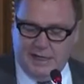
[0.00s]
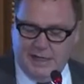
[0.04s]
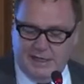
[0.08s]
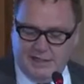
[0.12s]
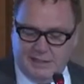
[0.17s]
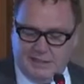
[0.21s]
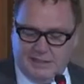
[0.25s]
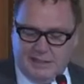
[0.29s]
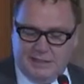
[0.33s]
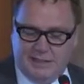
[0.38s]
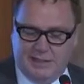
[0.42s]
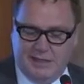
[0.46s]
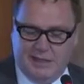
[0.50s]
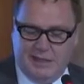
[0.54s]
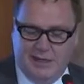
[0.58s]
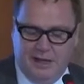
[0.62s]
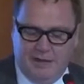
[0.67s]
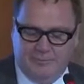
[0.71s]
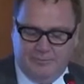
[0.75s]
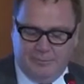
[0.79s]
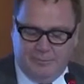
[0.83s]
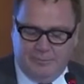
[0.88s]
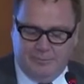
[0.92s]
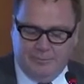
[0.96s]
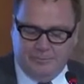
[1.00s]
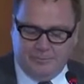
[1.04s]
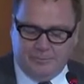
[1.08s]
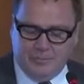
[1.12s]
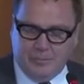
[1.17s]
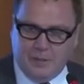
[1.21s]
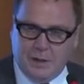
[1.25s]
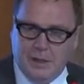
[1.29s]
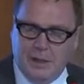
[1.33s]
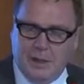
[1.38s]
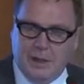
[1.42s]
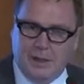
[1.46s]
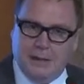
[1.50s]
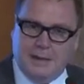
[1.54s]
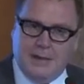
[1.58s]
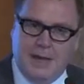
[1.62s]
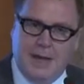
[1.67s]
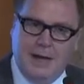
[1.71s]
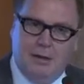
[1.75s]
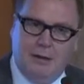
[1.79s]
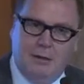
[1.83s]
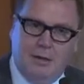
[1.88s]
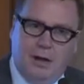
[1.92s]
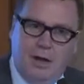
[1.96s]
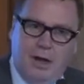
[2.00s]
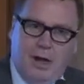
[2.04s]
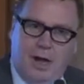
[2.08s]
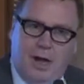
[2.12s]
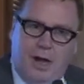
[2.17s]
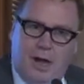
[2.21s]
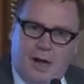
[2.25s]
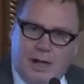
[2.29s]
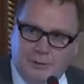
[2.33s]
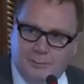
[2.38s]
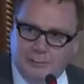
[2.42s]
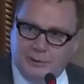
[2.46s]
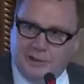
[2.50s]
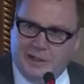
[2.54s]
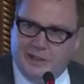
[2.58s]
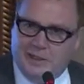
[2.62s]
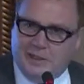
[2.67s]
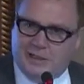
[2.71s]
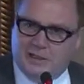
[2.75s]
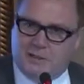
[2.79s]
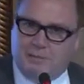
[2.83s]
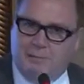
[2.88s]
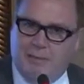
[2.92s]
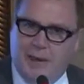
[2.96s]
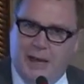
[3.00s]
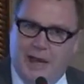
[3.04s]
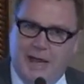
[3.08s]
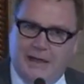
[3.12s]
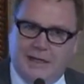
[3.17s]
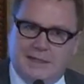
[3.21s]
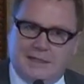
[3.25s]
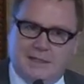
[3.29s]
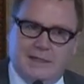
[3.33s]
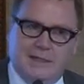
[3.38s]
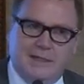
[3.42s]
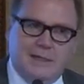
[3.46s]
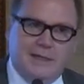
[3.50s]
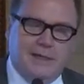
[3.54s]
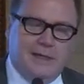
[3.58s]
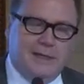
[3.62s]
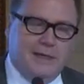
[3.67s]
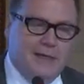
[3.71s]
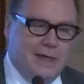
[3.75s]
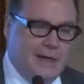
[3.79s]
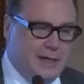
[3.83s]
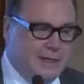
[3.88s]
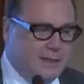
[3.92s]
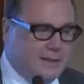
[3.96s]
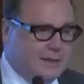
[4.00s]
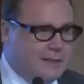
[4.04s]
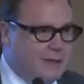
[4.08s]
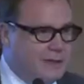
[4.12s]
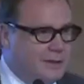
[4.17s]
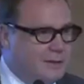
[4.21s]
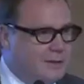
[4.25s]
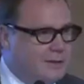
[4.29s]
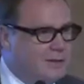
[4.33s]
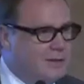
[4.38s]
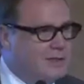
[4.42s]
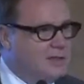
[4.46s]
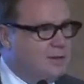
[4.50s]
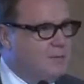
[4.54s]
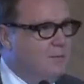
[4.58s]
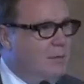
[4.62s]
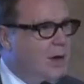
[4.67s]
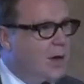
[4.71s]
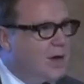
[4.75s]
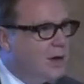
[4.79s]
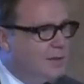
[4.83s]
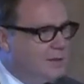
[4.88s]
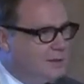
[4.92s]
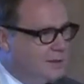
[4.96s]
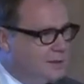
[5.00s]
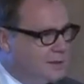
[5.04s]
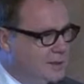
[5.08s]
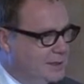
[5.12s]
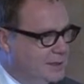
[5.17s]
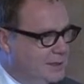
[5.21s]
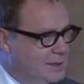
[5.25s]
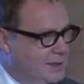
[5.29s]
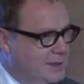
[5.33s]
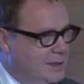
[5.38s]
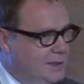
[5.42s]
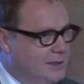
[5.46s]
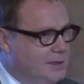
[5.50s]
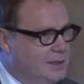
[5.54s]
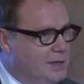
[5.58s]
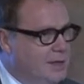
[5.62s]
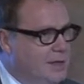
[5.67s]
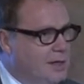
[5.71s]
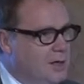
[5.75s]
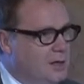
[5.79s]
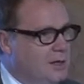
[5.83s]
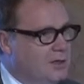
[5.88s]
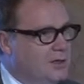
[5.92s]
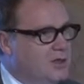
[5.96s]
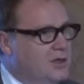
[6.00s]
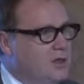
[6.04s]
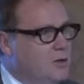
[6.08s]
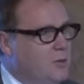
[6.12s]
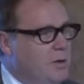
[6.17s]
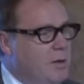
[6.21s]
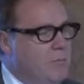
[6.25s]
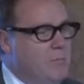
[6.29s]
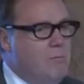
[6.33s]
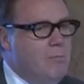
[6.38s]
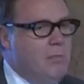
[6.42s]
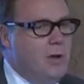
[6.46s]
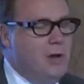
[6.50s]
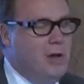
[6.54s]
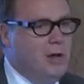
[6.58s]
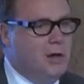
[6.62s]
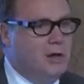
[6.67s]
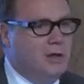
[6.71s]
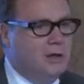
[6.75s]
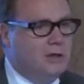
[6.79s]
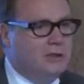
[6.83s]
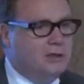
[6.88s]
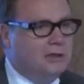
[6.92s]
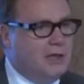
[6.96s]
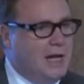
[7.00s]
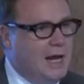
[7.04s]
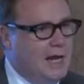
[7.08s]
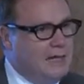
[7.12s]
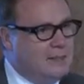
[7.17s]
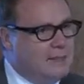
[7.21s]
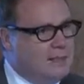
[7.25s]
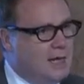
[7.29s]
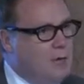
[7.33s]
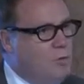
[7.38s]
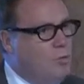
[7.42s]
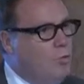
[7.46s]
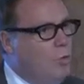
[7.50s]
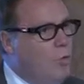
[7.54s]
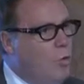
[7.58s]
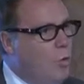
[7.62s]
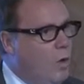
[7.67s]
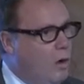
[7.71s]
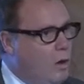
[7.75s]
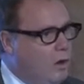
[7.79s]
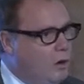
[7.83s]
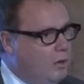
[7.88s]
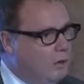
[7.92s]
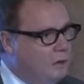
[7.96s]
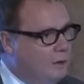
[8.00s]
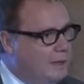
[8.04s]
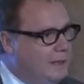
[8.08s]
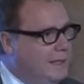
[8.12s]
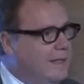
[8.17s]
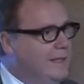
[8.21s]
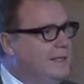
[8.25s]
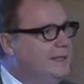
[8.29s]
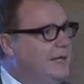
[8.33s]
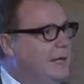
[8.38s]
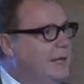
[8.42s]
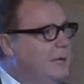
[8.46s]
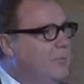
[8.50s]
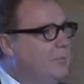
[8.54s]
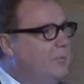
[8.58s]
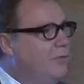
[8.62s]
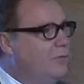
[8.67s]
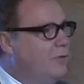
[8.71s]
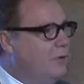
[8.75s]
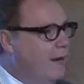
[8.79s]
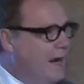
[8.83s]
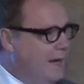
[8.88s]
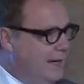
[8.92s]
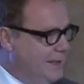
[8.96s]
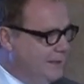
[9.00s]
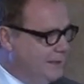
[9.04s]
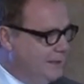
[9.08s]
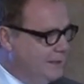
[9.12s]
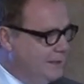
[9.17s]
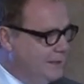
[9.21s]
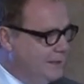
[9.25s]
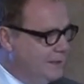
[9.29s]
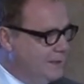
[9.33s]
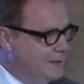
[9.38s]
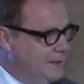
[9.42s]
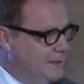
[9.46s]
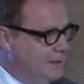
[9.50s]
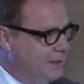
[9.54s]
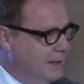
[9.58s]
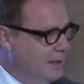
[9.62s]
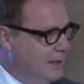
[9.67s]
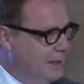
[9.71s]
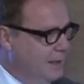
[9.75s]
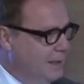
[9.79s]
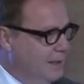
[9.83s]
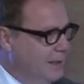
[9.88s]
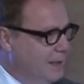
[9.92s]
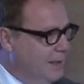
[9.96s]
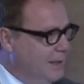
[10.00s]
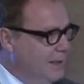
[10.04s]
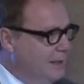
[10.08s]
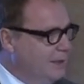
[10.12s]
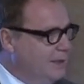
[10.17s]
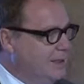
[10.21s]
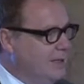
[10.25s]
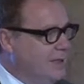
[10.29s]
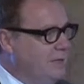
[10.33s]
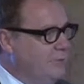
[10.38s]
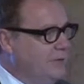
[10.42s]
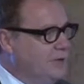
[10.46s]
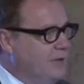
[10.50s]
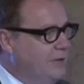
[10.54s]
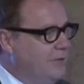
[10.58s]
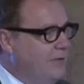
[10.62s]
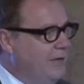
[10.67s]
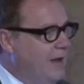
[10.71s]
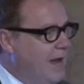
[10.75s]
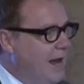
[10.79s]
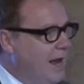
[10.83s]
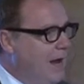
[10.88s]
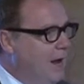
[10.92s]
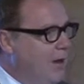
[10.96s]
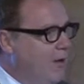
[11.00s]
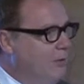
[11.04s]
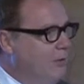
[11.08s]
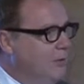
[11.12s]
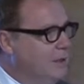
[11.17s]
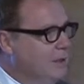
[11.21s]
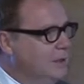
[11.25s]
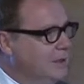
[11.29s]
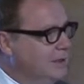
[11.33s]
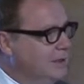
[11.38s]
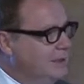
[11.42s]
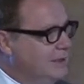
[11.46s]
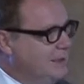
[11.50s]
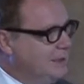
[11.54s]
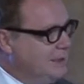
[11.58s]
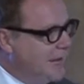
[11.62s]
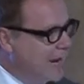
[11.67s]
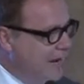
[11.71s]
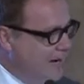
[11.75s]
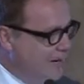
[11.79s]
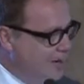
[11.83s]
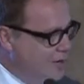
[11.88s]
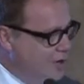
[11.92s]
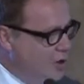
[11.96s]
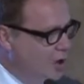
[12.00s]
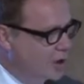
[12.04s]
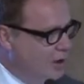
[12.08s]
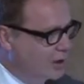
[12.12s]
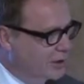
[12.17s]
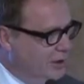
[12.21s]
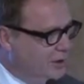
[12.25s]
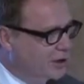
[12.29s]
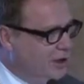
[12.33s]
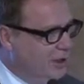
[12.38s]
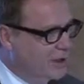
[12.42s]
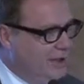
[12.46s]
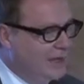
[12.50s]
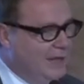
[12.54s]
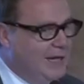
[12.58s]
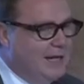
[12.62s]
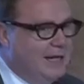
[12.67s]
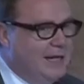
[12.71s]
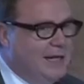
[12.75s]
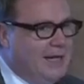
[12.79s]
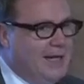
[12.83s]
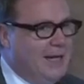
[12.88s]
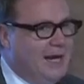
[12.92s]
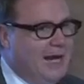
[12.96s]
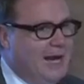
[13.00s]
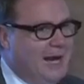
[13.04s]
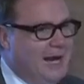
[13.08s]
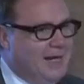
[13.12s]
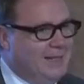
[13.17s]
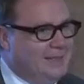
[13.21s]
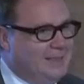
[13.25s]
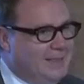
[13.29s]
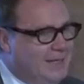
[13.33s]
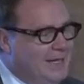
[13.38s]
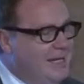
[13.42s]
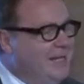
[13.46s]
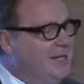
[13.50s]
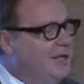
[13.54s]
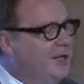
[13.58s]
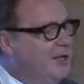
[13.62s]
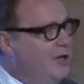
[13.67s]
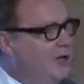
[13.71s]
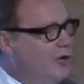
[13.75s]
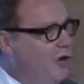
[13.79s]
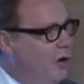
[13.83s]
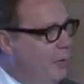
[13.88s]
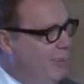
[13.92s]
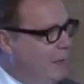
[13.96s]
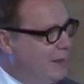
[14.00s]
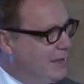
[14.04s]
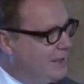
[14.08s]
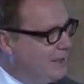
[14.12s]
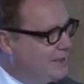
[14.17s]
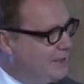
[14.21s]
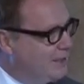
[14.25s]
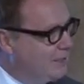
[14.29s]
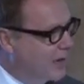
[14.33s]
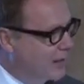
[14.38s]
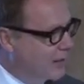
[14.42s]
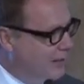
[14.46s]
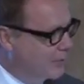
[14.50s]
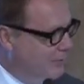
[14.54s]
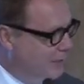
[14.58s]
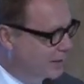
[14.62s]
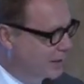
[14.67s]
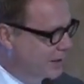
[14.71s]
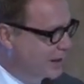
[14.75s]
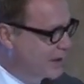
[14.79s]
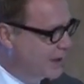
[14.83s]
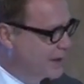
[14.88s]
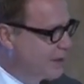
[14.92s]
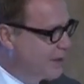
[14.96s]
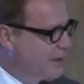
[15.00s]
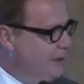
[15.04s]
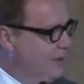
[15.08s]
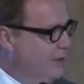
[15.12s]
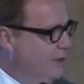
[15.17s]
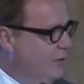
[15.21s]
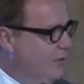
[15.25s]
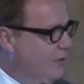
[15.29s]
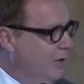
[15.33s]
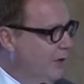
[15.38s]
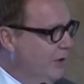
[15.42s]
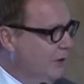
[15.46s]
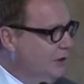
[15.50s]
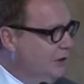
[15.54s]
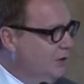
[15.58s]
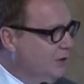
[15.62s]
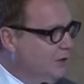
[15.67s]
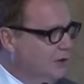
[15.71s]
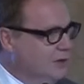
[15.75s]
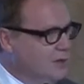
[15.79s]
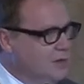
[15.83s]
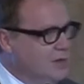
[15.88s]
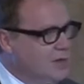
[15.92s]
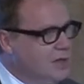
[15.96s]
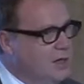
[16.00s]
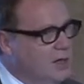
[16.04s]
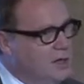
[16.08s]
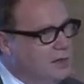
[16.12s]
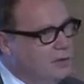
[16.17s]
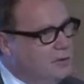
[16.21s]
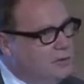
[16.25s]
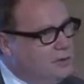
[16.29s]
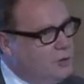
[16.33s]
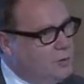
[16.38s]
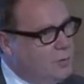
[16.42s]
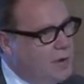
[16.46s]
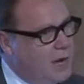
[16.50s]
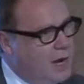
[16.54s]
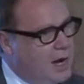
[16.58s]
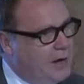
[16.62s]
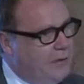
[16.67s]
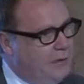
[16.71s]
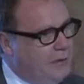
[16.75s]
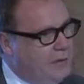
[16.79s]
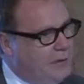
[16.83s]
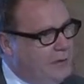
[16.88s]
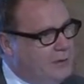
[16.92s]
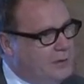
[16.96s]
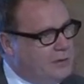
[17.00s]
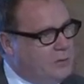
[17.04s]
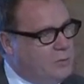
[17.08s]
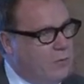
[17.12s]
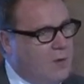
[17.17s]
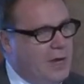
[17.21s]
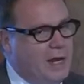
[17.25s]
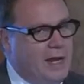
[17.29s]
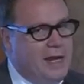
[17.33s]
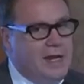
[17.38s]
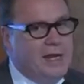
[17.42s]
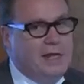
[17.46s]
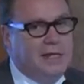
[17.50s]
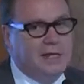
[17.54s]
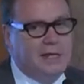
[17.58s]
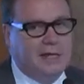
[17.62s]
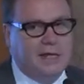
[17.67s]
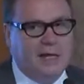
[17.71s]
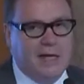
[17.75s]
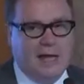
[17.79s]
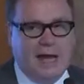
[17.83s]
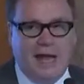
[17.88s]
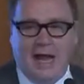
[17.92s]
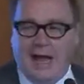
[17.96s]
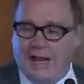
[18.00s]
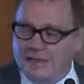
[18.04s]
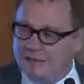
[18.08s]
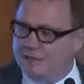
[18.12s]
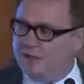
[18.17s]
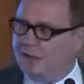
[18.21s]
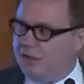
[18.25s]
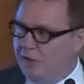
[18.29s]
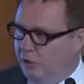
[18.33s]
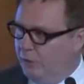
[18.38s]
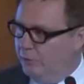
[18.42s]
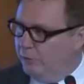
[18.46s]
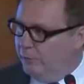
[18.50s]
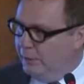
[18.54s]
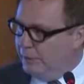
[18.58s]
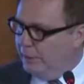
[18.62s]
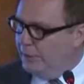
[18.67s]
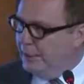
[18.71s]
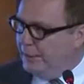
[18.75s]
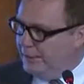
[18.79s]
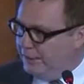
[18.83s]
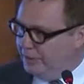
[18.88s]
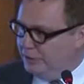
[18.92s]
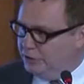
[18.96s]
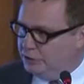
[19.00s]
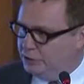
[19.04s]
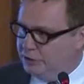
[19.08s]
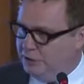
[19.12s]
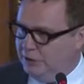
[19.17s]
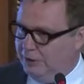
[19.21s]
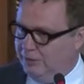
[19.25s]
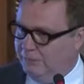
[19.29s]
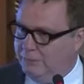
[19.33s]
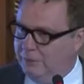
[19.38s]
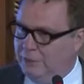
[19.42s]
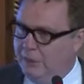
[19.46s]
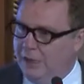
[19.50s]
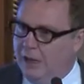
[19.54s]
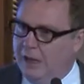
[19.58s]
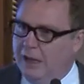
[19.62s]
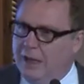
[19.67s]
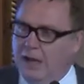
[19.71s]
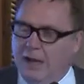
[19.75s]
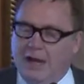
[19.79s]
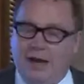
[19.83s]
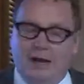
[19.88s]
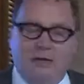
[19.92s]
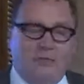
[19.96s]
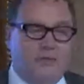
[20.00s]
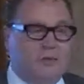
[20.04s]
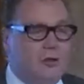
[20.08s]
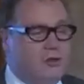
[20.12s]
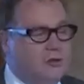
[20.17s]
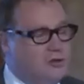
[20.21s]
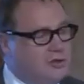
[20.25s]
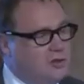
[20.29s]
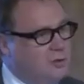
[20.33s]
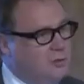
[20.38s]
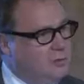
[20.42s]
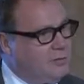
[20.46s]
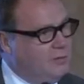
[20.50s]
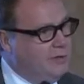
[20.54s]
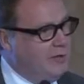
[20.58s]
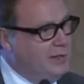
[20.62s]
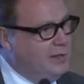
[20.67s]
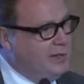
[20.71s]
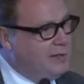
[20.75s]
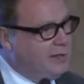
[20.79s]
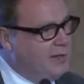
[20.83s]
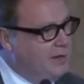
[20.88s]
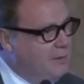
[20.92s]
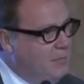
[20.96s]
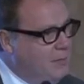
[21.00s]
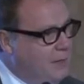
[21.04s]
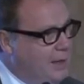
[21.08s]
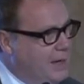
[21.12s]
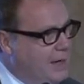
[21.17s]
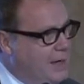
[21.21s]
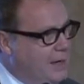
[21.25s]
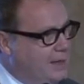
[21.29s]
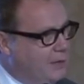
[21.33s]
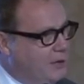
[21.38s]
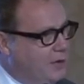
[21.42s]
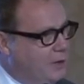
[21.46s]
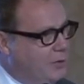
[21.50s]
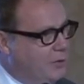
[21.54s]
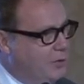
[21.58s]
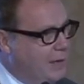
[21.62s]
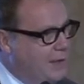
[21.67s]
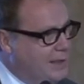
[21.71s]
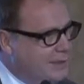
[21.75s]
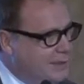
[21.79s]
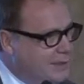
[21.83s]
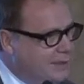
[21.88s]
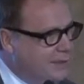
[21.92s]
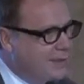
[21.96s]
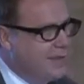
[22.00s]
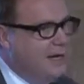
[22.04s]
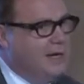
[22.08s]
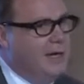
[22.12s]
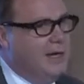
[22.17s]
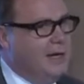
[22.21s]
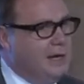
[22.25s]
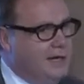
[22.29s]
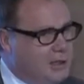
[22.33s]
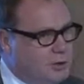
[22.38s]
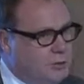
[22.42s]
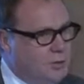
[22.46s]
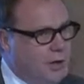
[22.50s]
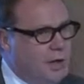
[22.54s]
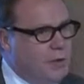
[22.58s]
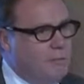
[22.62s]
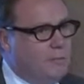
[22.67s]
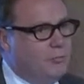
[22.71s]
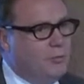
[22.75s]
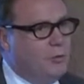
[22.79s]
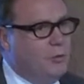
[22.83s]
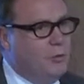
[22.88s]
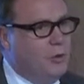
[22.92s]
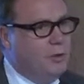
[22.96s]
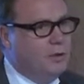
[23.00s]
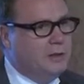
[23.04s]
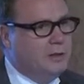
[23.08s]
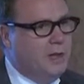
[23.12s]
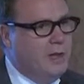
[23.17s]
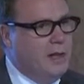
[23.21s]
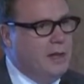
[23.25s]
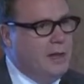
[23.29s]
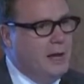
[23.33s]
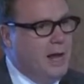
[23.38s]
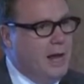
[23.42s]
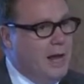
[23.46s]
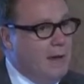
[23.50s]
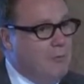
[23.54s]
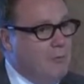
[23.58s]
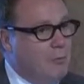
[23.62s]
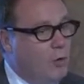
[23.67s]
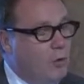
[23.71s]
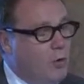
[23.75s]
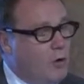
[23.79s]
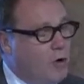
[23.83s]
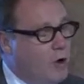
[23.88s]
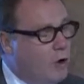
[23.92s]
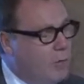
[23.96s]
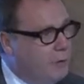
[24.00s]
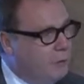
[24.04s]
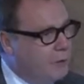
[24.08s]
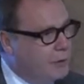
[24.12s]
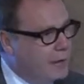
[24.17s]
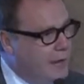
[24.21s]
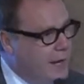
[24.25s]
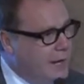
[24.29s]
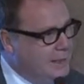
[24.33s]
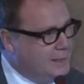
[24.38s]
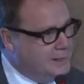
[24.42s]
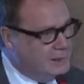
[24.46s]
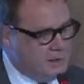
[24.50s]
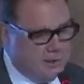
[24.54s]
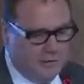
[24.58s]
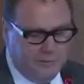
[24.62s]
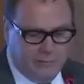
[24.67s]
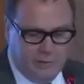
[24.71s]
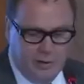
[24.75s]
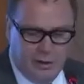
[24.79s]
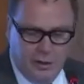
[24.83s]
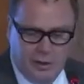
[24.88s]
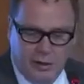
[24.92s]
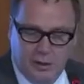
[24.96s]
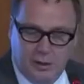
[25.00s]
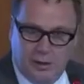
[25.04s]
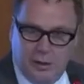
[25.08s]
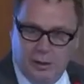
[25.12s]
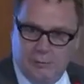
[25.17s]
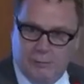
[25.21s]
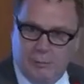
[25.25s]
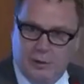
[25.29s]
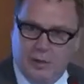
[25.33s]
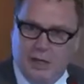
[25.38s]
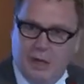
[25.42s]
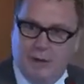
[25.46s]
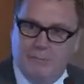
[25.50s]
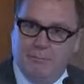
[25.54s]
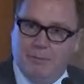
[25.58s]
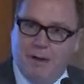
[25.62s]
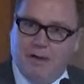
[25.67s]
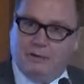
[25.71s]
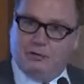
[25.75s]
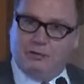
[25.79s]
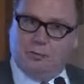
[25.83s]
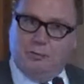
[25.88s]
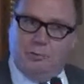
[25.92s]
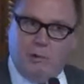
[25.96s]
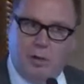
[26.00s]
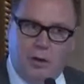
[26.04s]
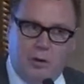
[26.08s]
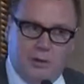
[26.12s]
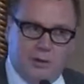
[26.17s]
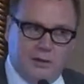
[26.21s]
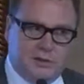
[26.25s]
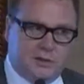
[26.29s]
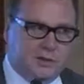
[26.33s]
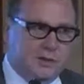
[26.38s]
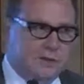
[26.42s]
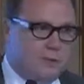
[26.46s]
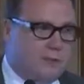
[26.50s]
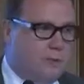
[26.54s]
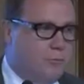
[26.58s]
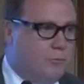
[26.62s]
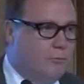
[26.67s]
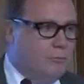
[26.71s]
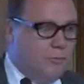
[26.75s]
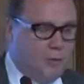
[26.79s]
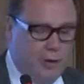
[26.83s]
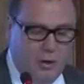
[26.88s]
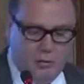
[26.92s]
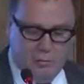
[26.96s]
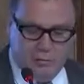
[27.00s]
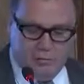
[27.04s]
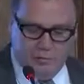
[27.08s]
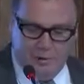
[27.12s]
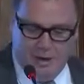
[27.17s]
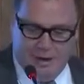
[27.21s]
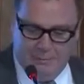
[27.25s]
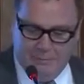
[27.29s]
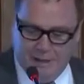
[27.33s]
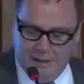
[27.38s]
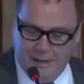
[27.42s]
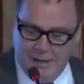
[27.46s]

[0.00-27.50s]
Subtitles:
and city level. Now, I would expect Indian smart cities to emerge as a world-leading practice in terms of how technology and economic development considerations, two areas where India has global leadership, how those two things can be integrated into a broader and more comprehensive urban and metropolitan program.